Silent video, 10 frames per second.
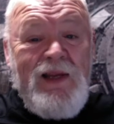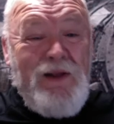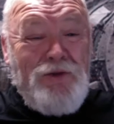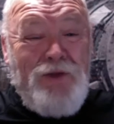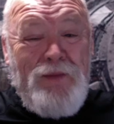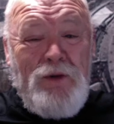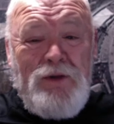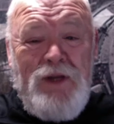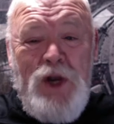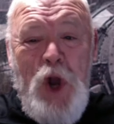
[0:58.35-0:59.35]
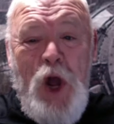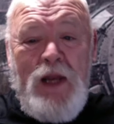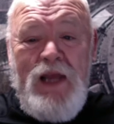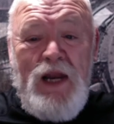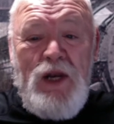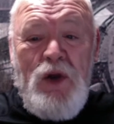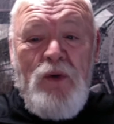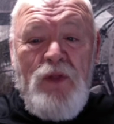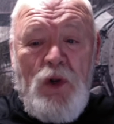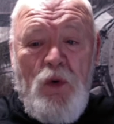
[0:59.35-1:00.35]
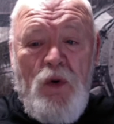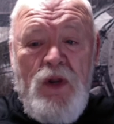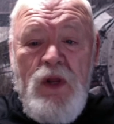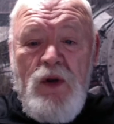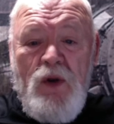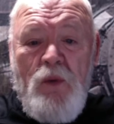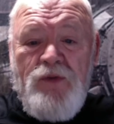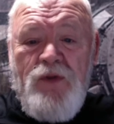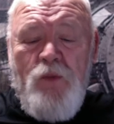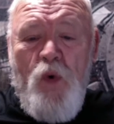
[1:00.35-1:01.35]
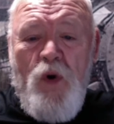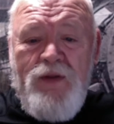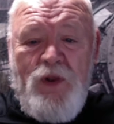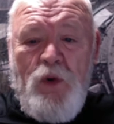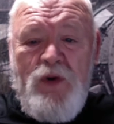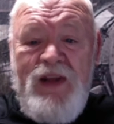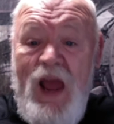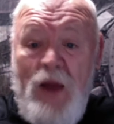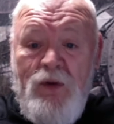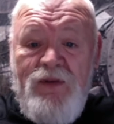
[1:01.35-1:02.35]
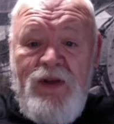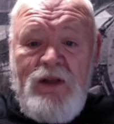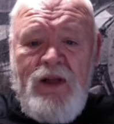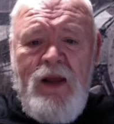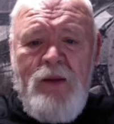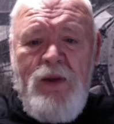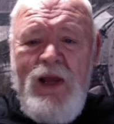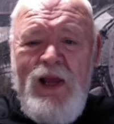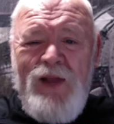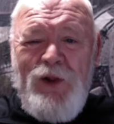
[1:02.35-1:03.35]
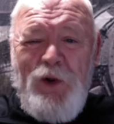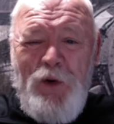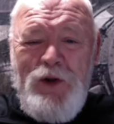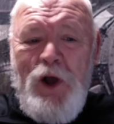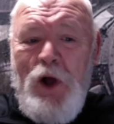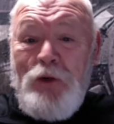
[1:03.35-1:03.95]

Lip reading: Now Samuel did not yet know the Lord, nor was the word of the Lord yet revealed to him. The Lord called